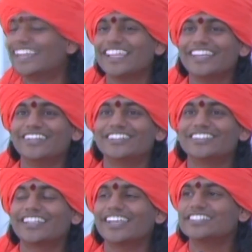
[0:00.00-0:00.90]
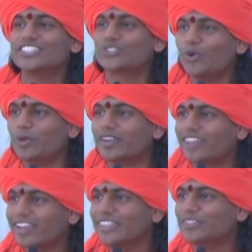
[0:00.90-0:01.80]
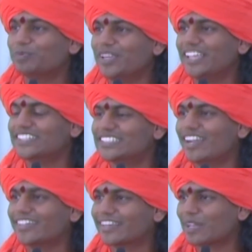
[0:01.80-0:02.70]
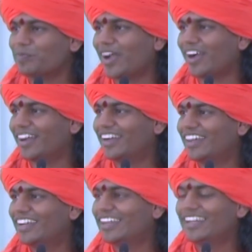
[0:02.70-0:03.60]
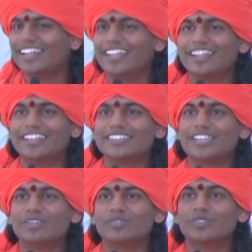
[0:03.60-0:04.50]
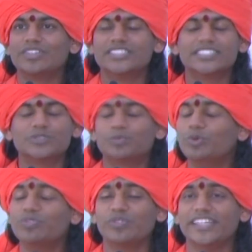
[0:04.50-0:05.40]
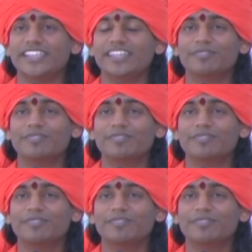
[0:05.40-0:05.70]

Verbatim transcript: Then that guy says, no, you are talking to me. Is it not a karma? Then he says beautifully,